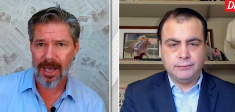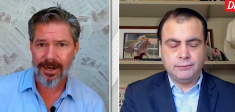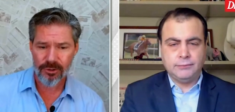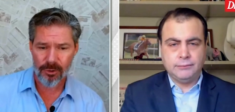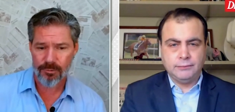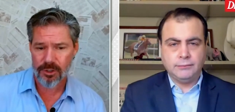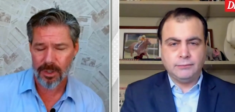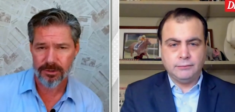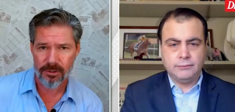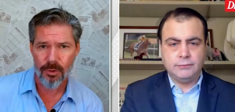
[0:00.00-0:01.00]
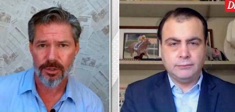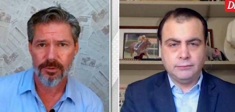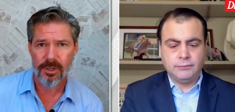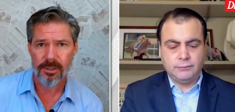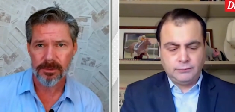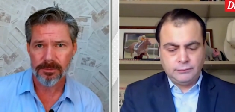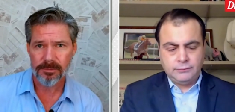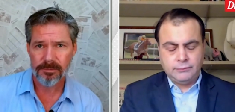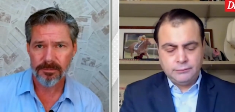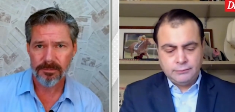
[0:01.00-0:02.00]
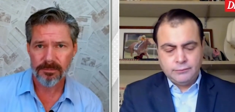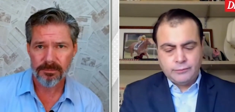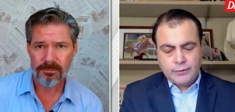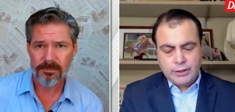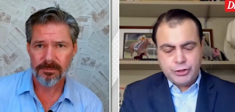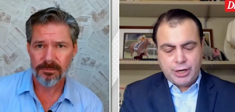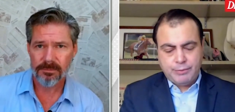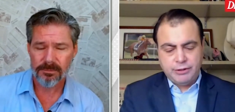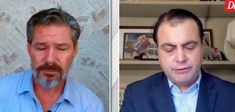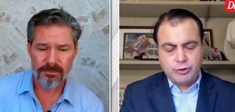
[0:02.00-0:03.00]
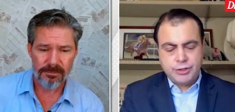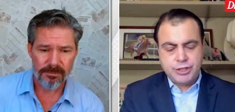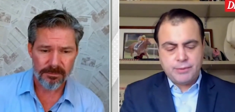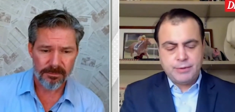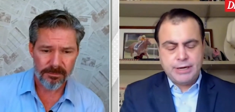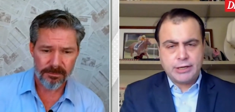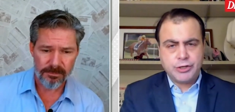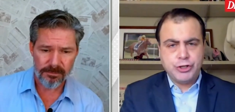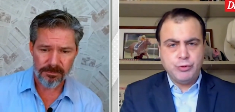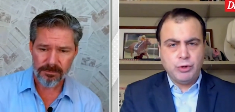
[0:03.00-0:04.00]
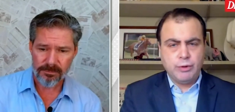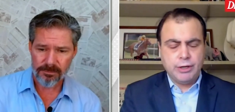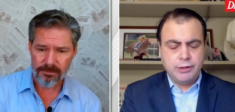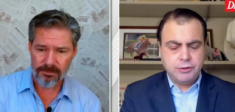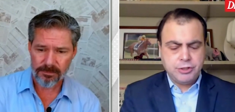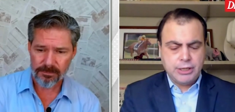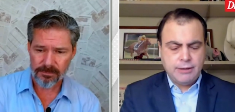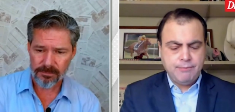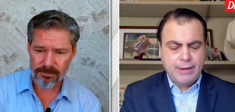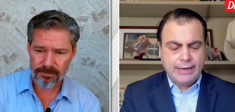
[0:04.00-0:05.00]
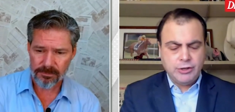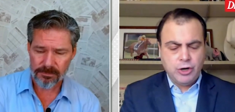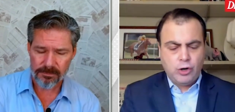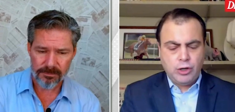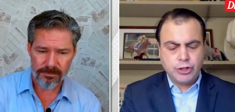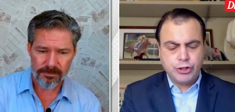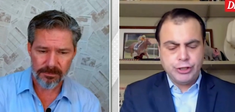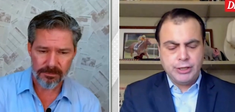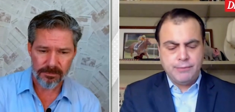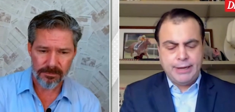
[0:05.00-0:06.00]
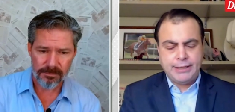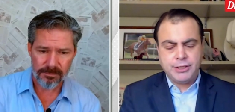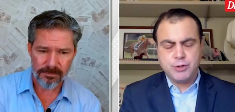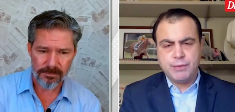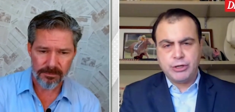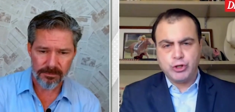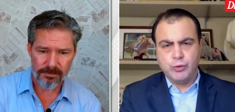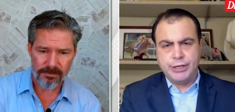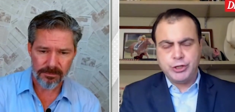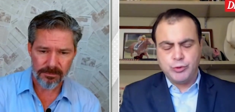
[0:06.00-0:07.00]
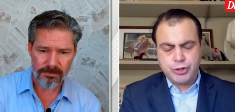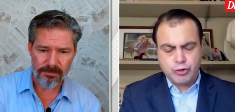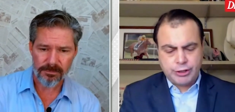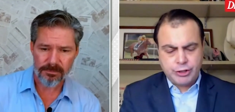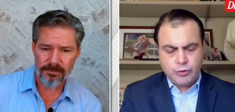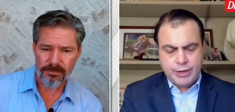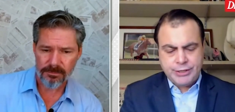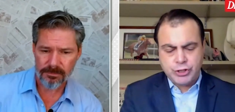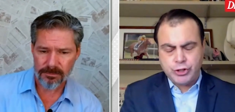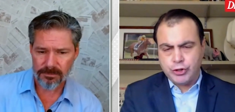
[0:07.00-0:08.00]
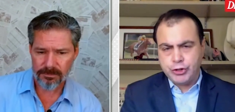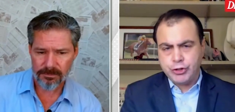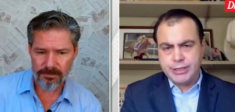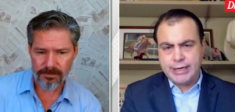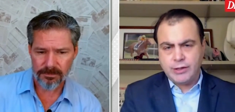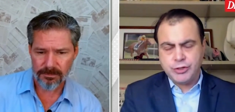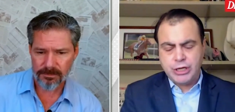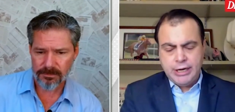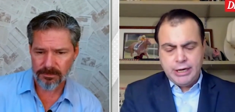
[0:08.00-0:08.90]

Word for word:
Speaker 1: I just don't know if she wants to go this far. Shoplifter
Speaker 2: is up next. She won one of those uh, maiden auction maiden special weights, a restricted race to Churchill Downs